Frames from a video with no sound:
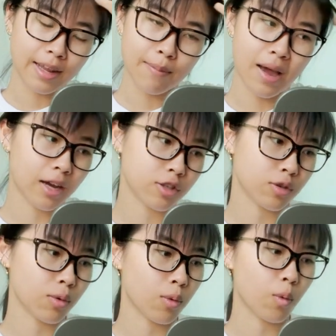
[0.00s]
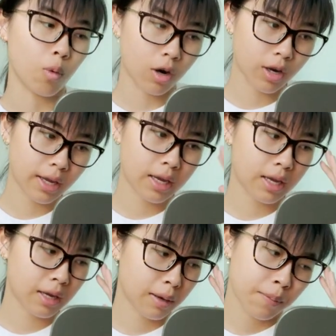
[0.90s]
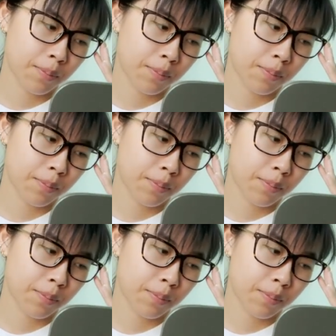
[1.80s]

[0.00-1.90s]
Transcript: get back to working.